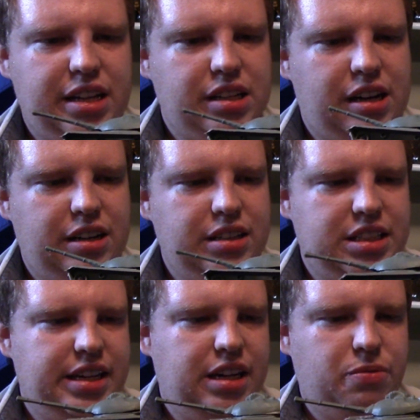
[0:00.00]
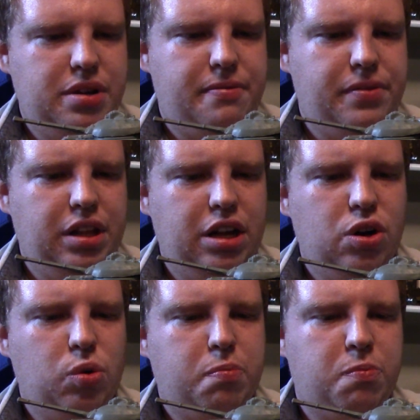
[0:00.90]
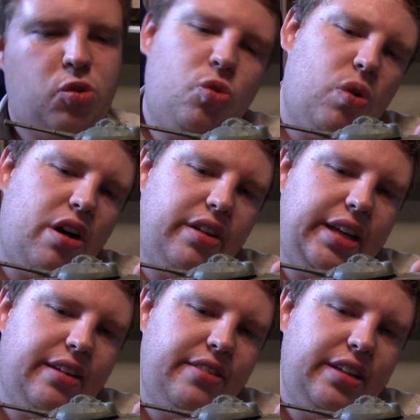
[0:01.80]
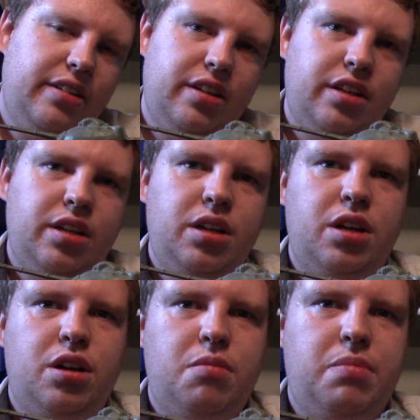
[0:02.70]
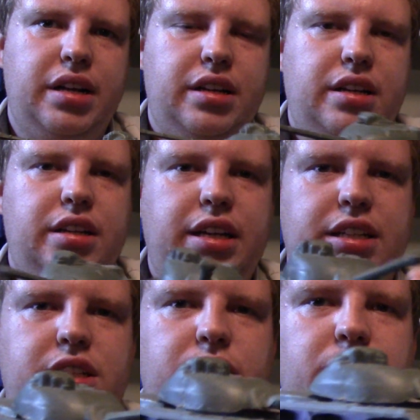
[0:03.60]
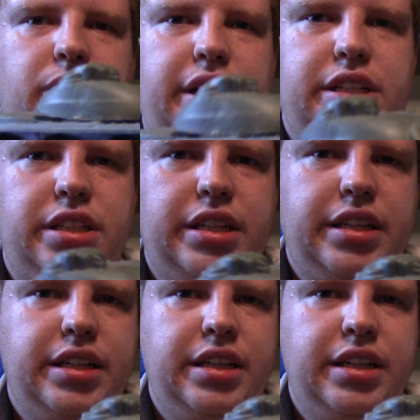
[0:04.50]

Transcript: It's hard to tell with the low quality of it. But yes, we can see